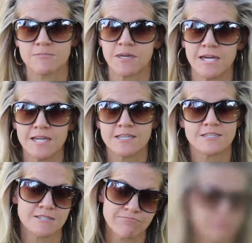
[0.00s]

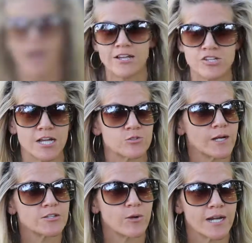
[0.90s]
because you know, hashtag
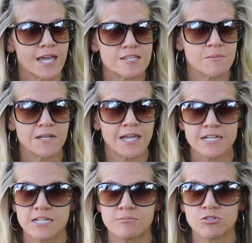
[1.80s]
twenty twenty has been like
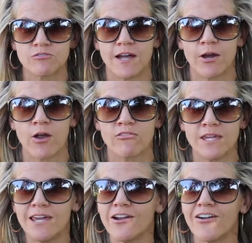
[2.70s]
a dumpster fire
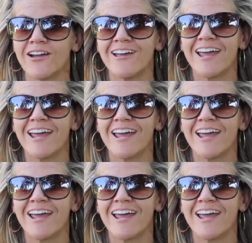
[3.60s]
every year,